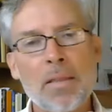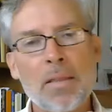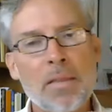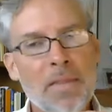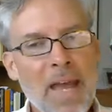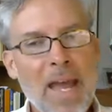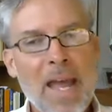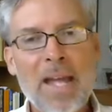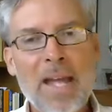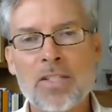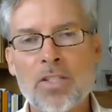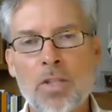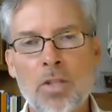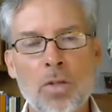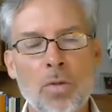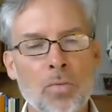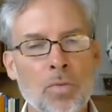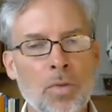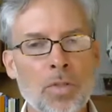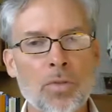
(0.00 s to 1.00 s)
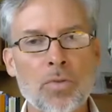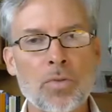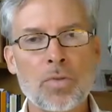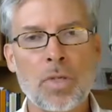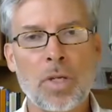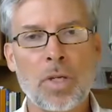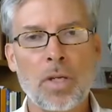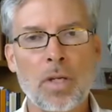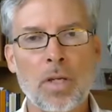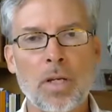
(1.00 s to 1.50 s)
That's the root
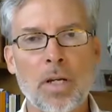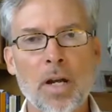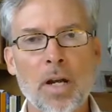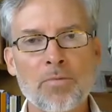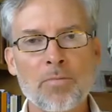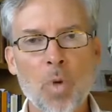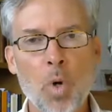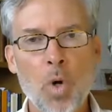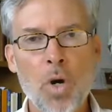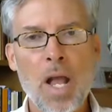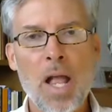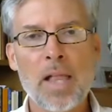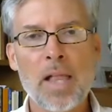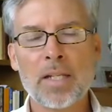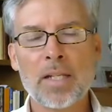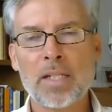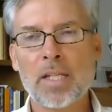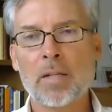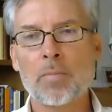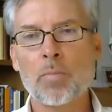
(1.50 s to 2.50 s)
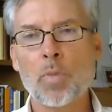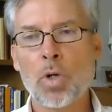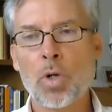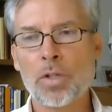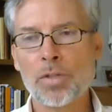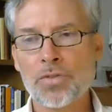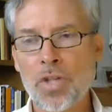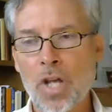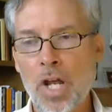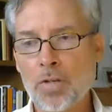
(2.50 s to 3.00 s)
of morality and
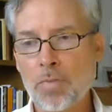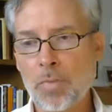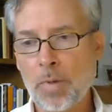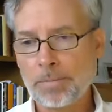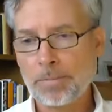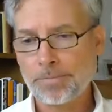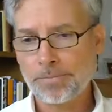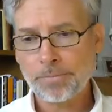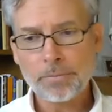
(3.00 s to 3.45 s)
moral judgment.